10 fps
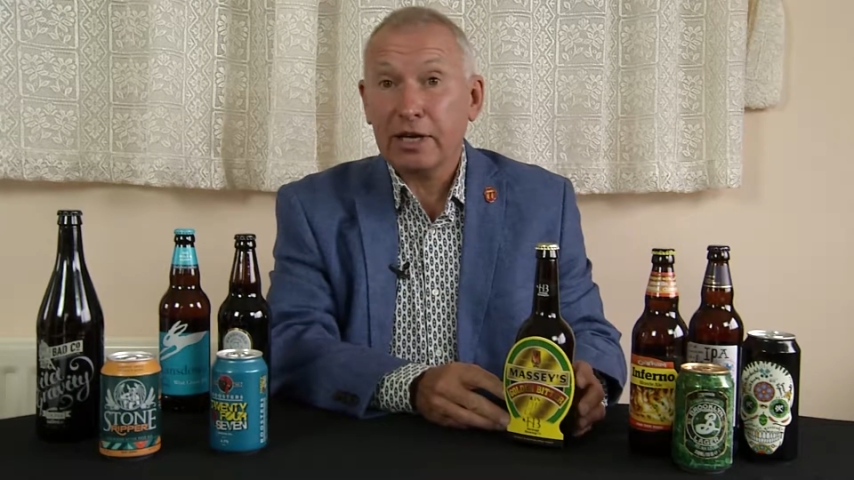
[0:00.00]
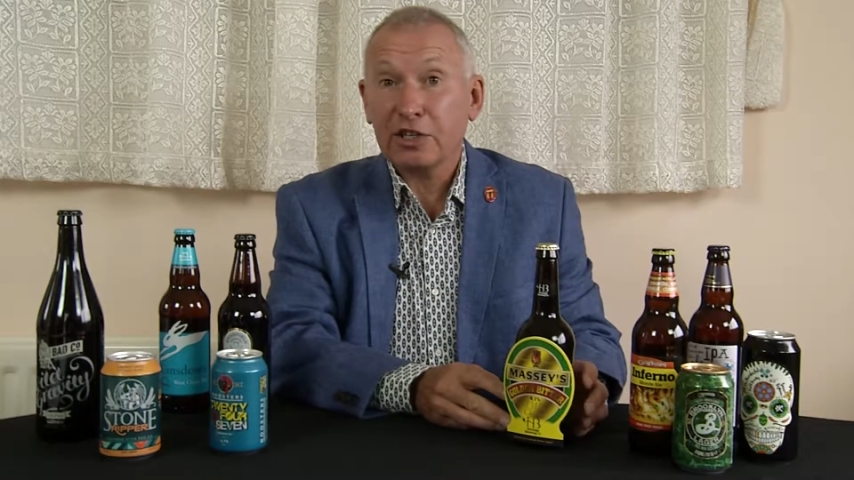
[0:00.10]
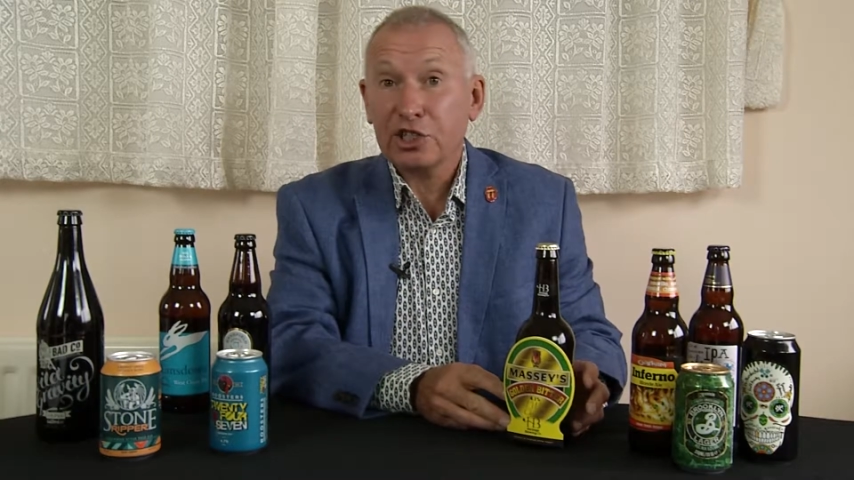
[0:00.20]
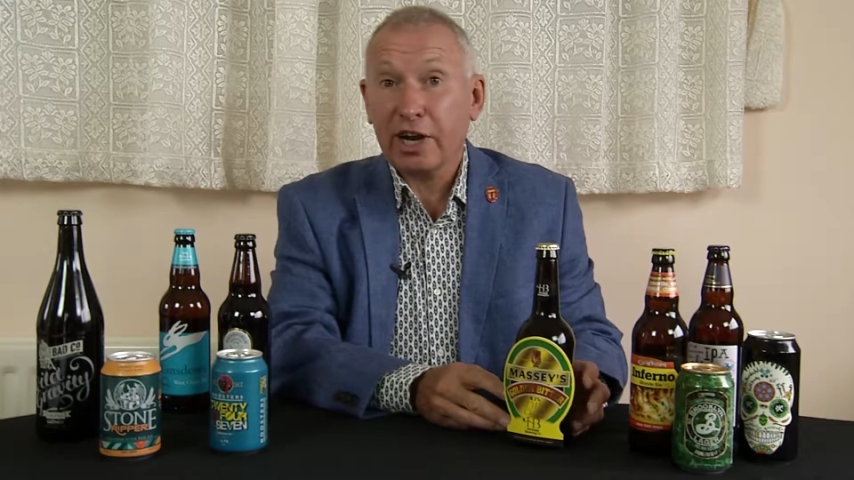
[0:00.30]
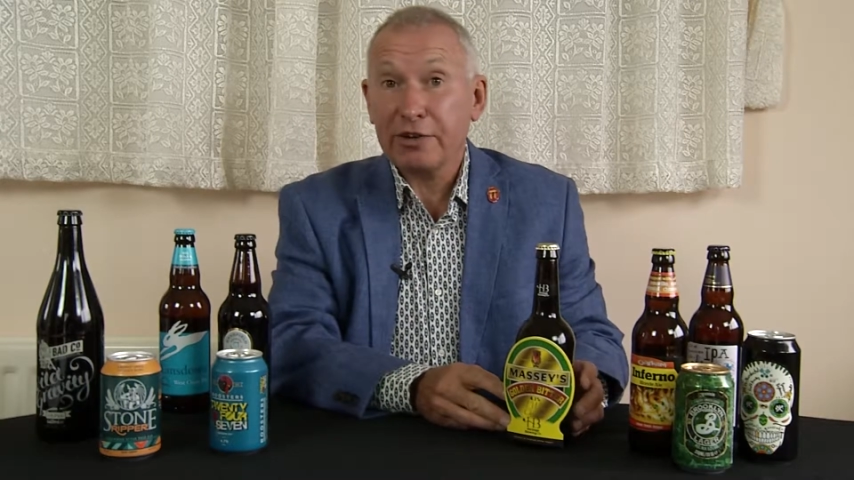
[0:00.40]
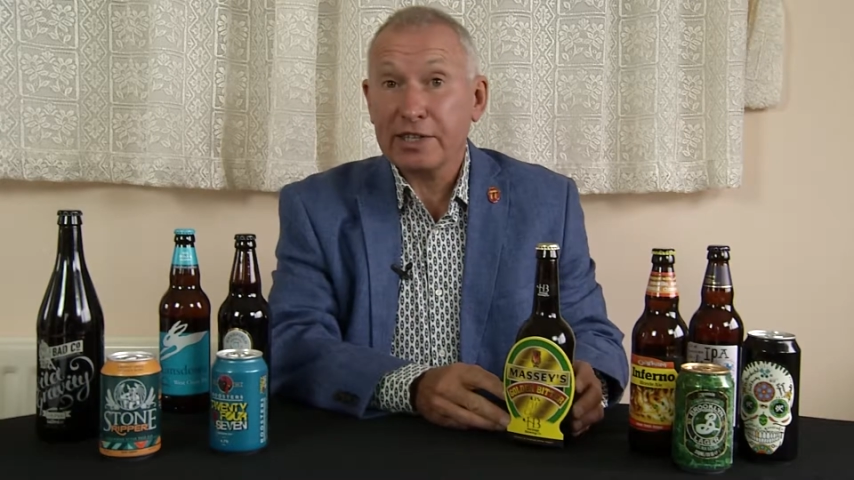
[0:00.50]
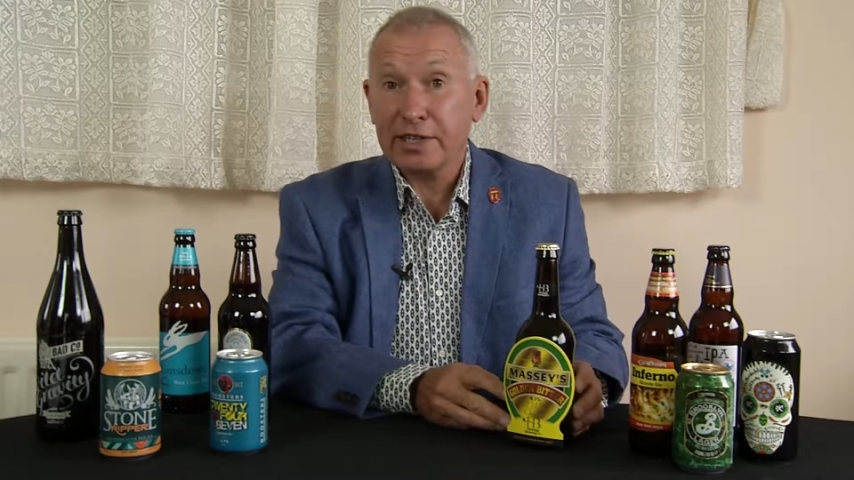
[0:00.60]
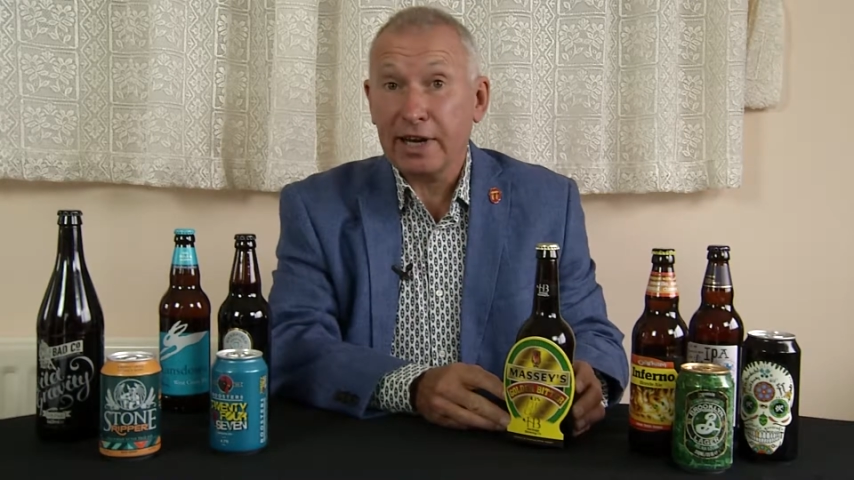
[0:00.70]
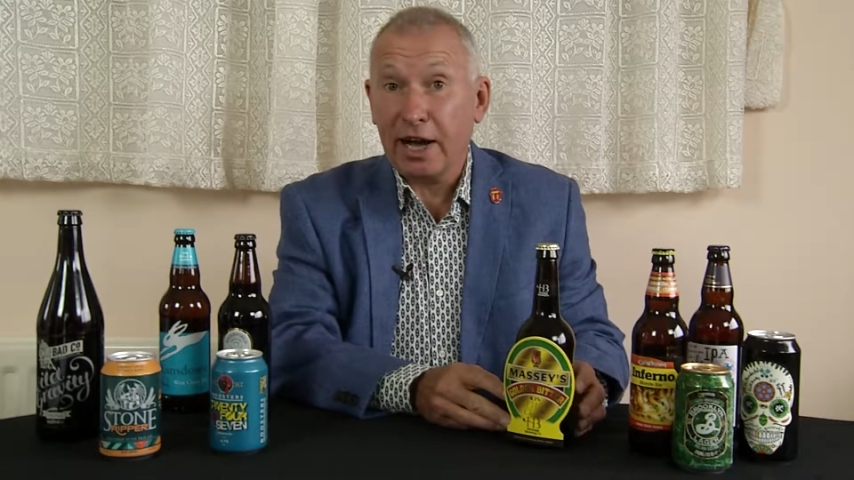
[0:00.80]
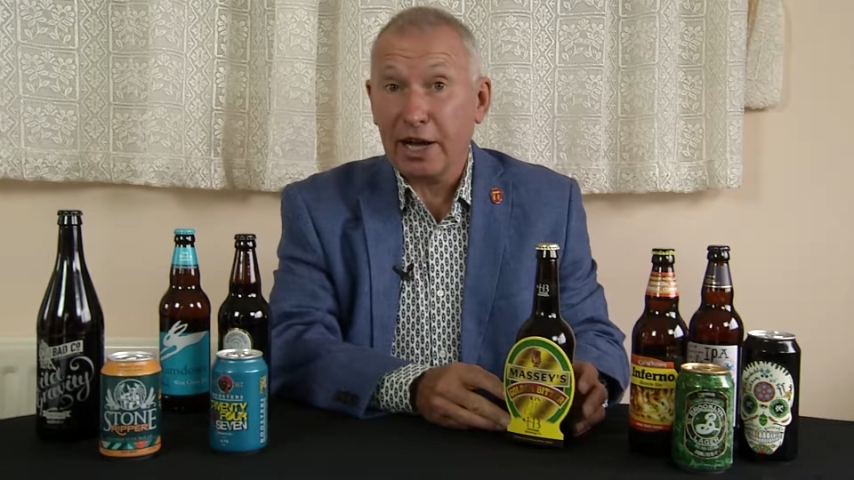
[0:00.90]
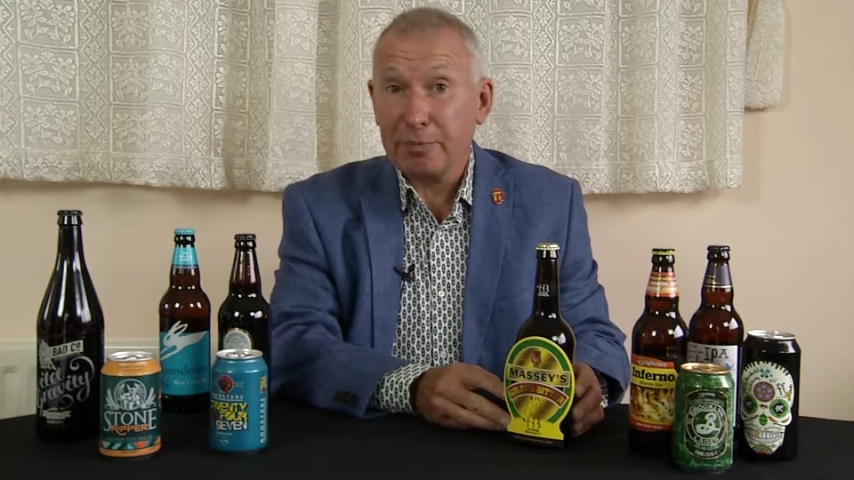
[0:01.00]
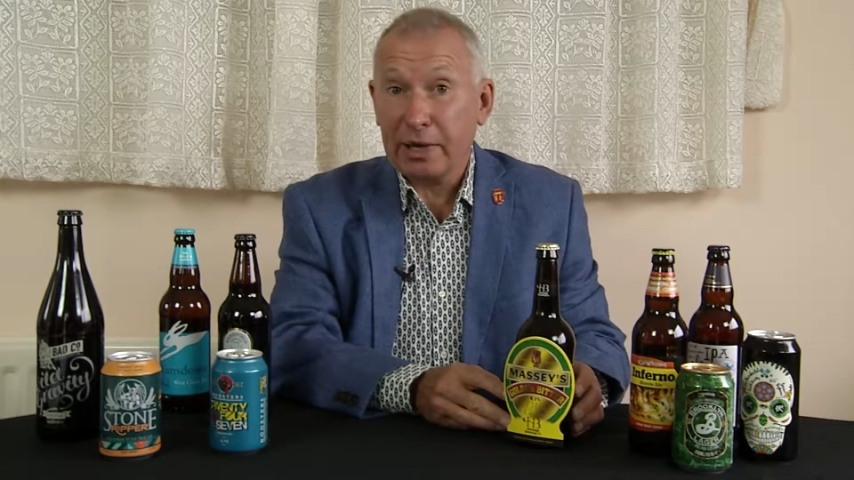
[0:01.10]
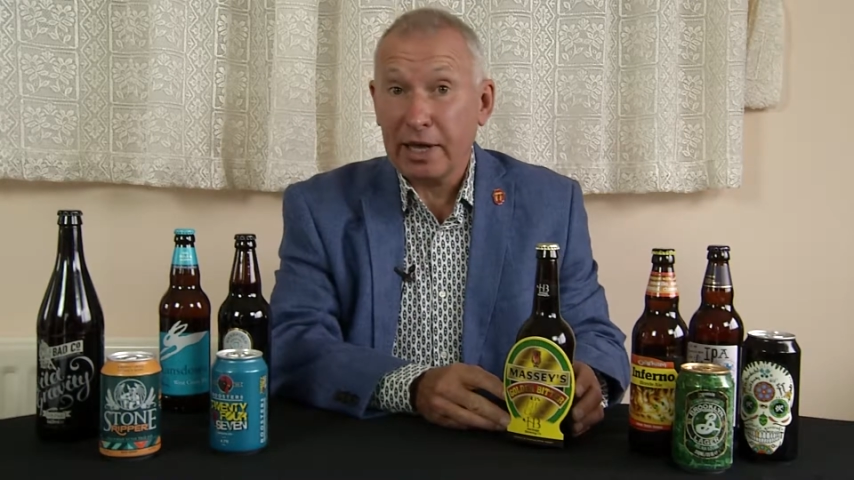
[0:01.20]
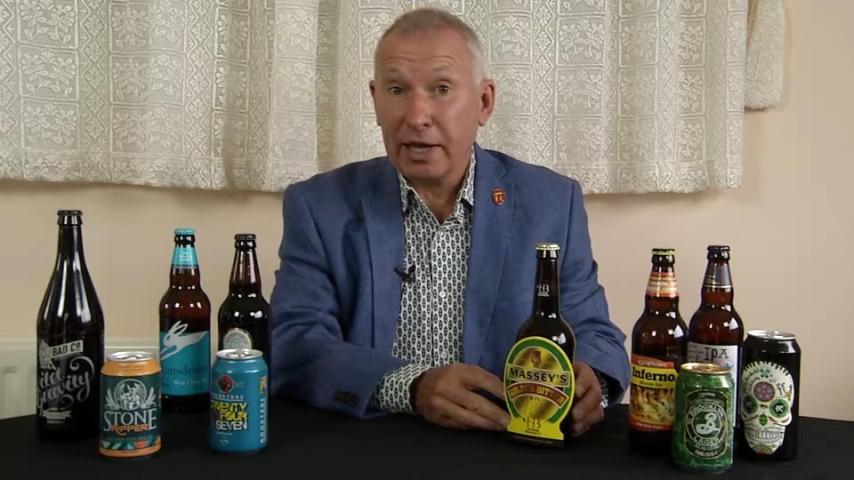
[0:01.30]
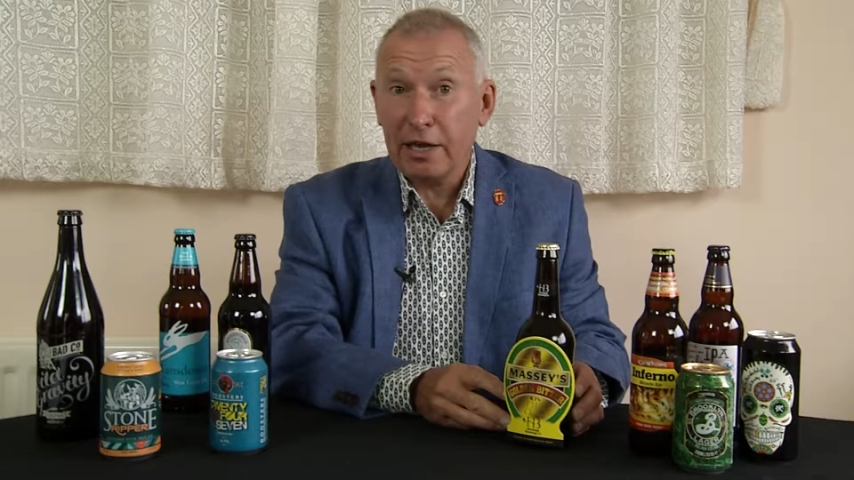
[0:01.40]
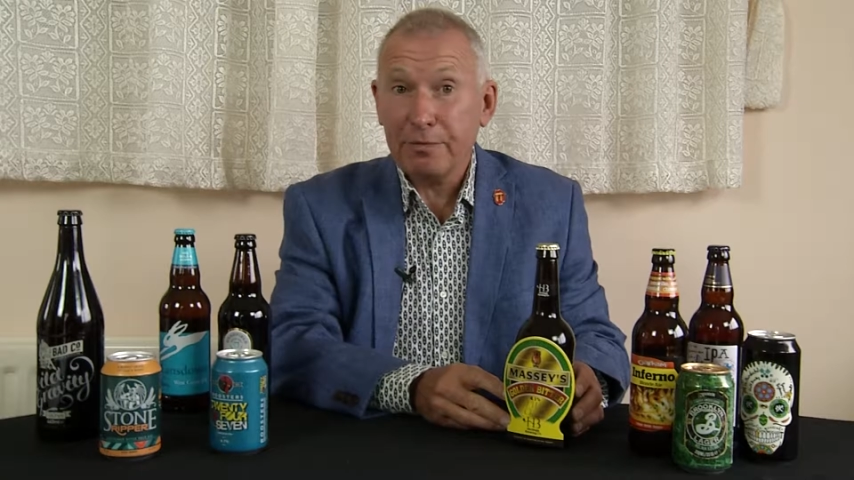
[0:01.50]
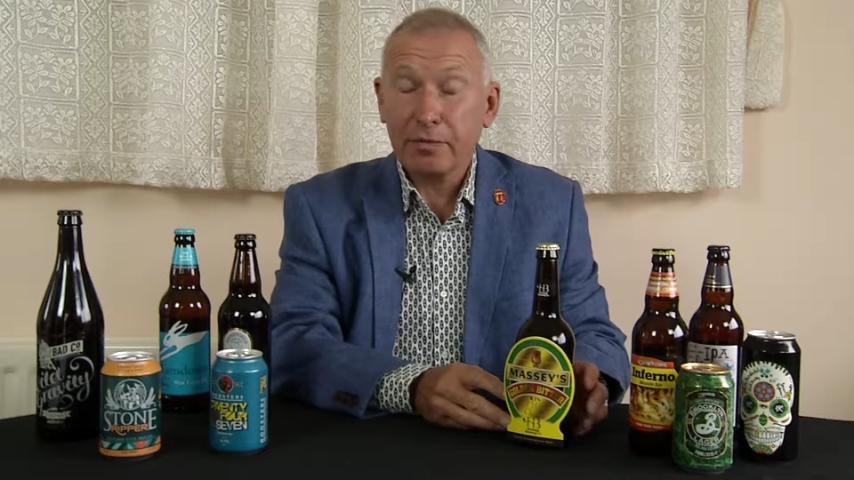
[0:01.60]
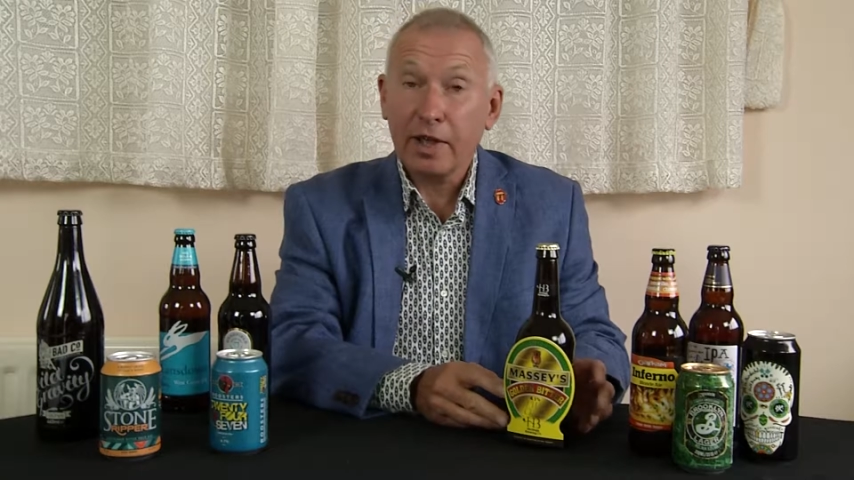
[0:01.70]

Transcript: Charrington IPA,